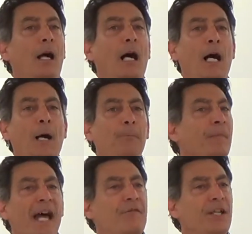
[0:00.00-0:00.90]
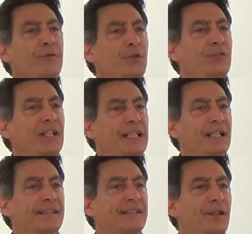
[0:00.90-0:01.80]
Have any of you seen
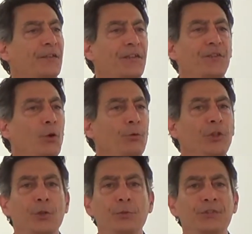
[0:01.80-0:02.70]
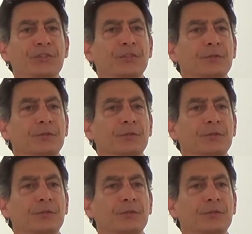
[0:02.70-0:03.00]
this? Is this old news?